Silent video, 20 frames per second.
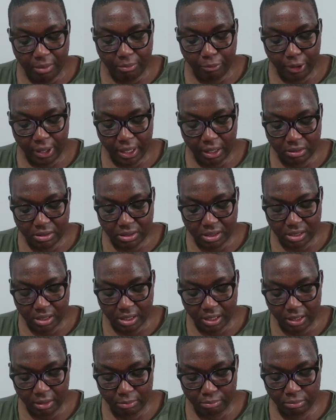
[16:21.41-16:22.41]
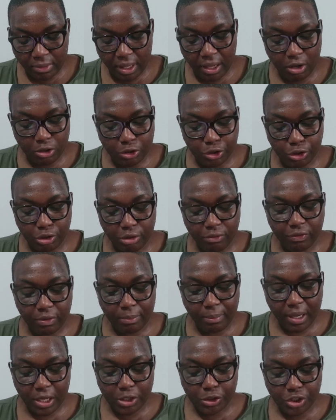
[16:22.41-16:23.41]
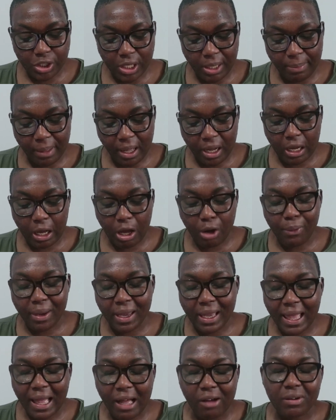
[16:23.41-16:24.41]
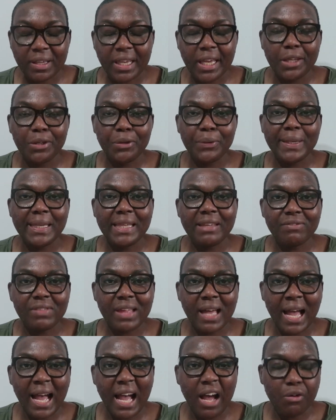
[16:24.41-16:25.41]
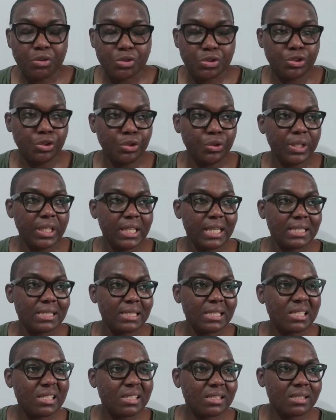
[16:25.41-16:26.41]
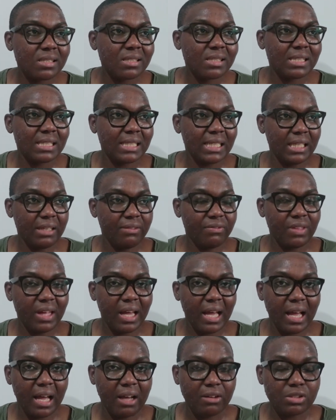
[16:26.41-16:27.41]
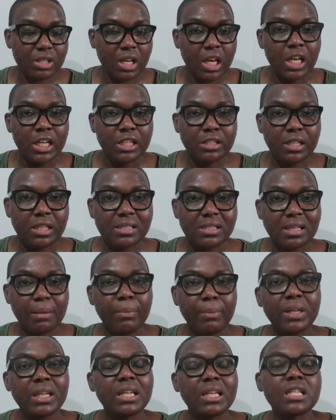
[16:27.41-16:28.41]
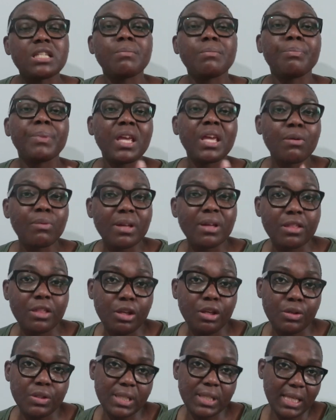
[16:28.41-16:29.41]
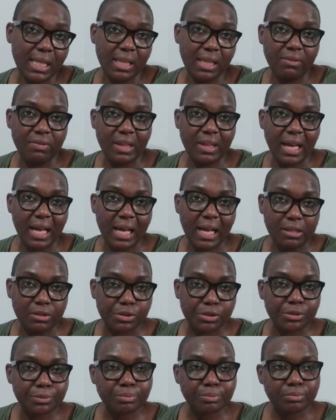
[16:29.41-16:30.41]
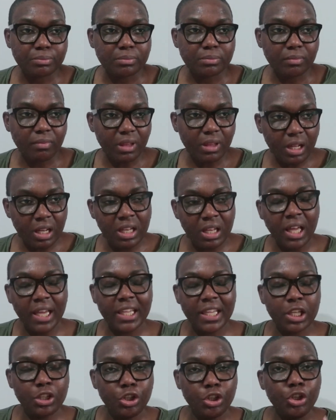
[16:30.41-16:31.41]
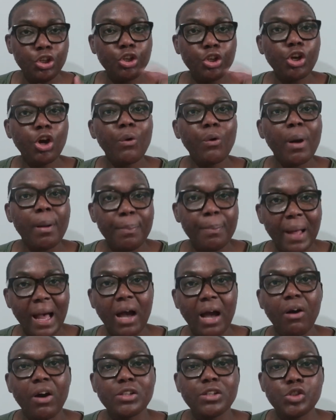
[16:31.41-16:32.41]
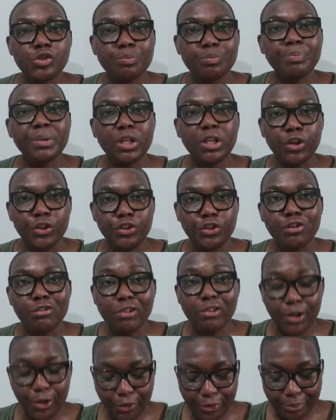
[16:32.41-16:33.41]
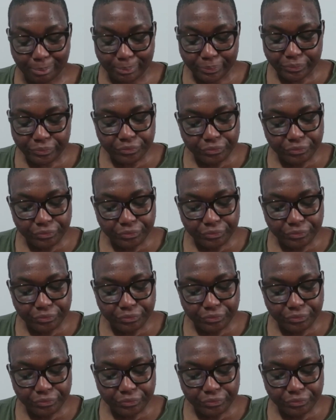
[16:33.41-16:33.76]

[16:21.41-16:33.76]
What else? They ask you information about going out. Can you leave the house? Do you need assistance to leave the house? Does somebody need to be with you to leave the house? Like, can you go about and be on your own?